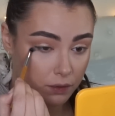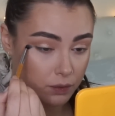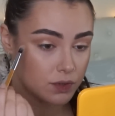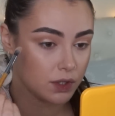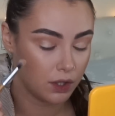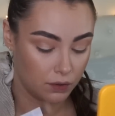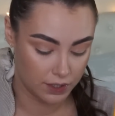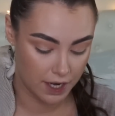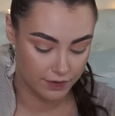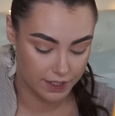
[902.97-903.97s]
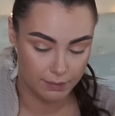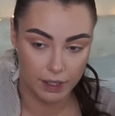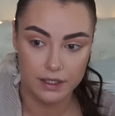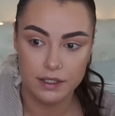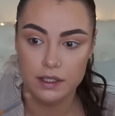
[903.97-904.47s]
And also on an everyday
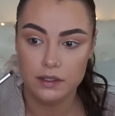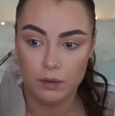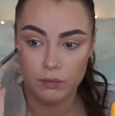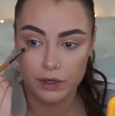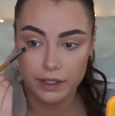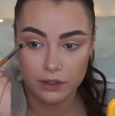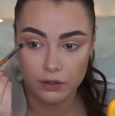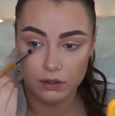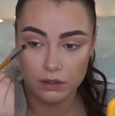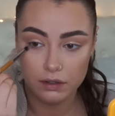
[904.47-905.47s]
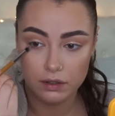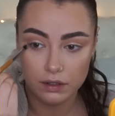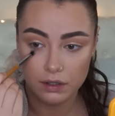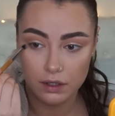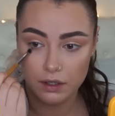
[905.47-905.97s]
basis, I'm really not
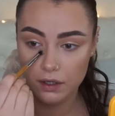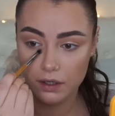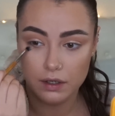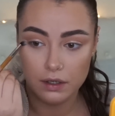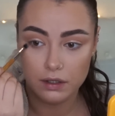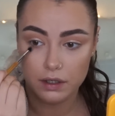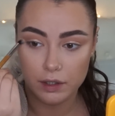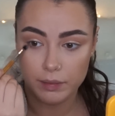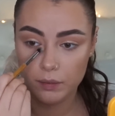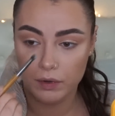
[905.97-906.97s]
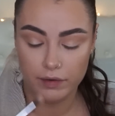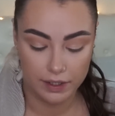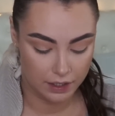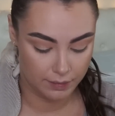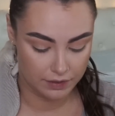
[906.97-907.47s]
going to be
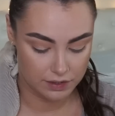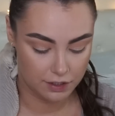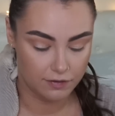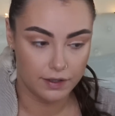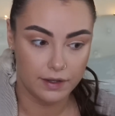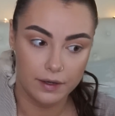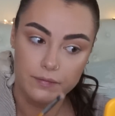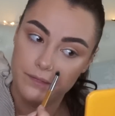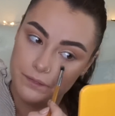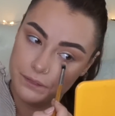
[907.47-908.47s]
worrying about stuff like that.